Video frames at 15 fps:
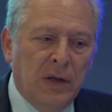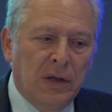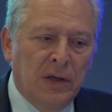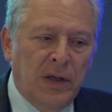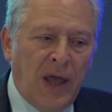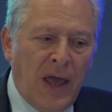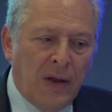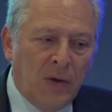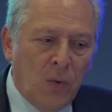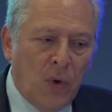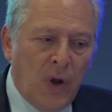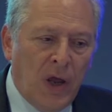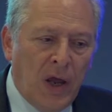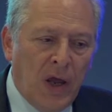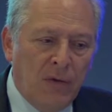Then
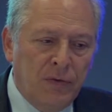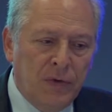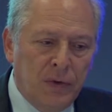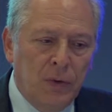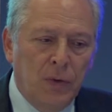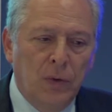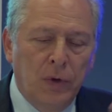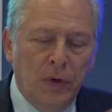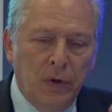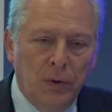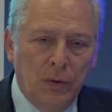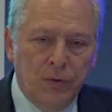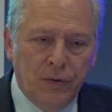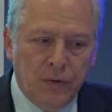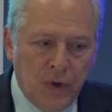we have to
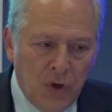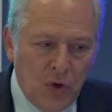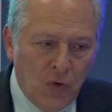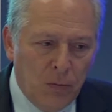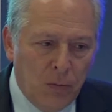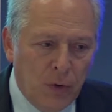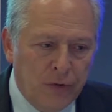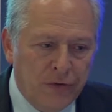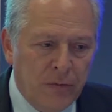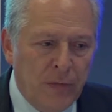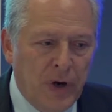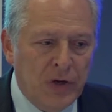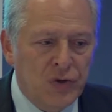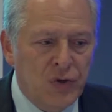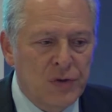use renewables as
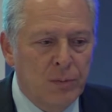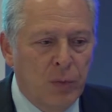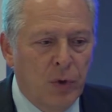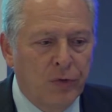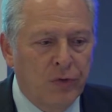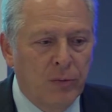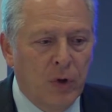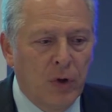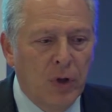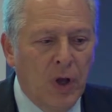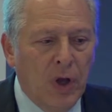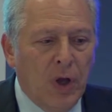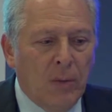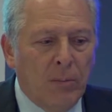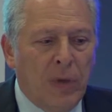much as possible.
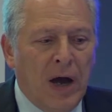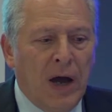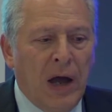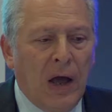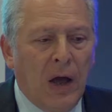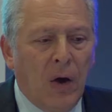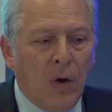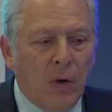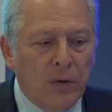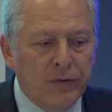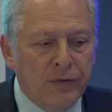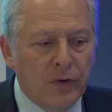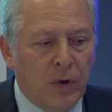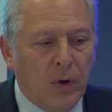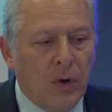But
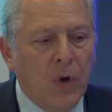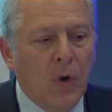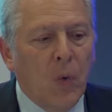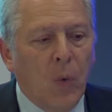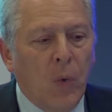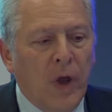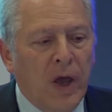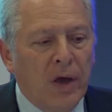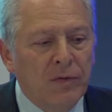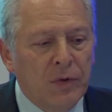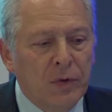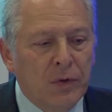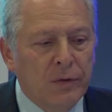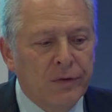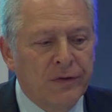also, we have
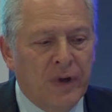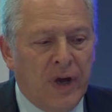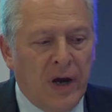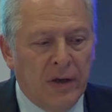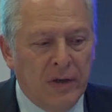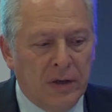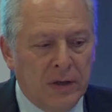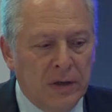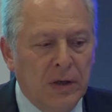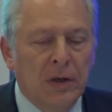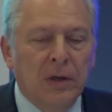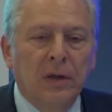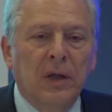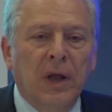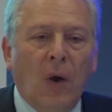to consider
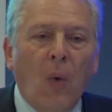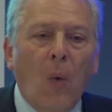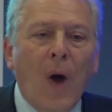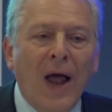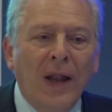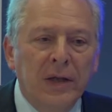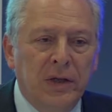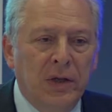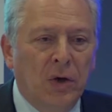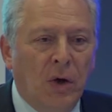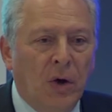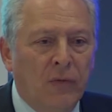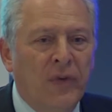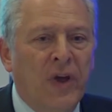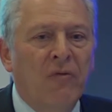the quality
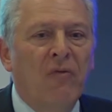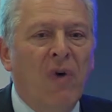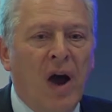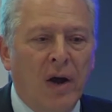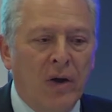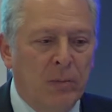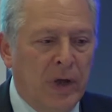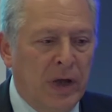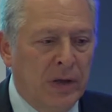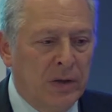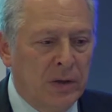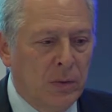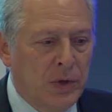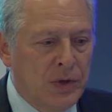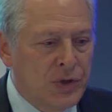of the
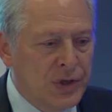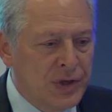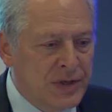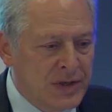environment, which is